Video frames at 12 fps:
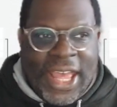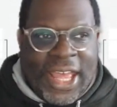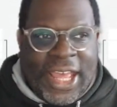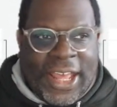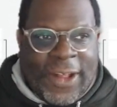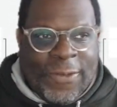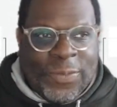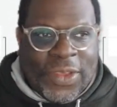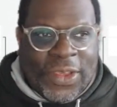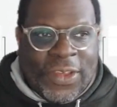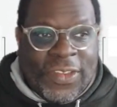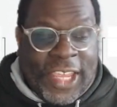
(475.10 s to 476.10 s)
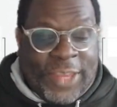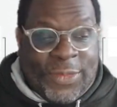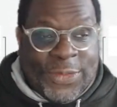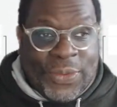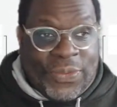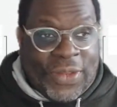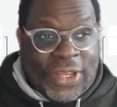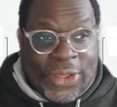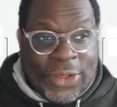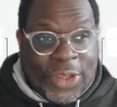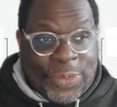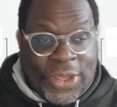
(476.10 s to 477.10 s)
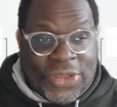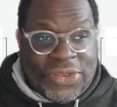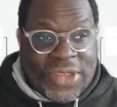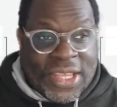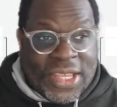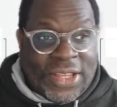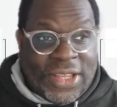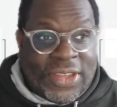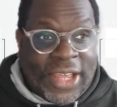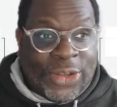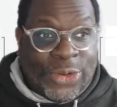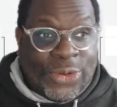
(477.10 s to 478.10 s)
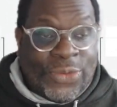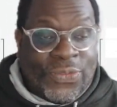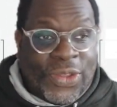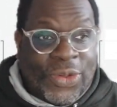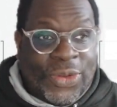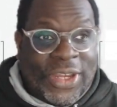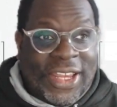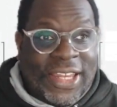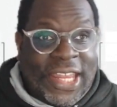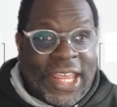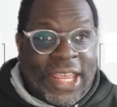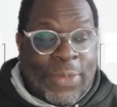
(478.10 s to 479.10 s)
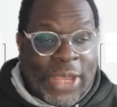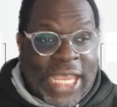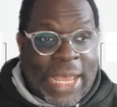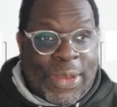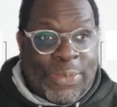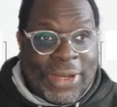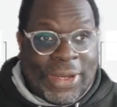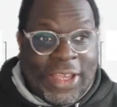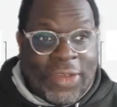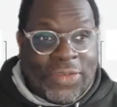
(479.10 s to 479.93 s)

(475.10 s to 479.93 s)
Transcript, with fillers: and uh, the Heat must be feeling good because the Heat, I do feel that Miami believes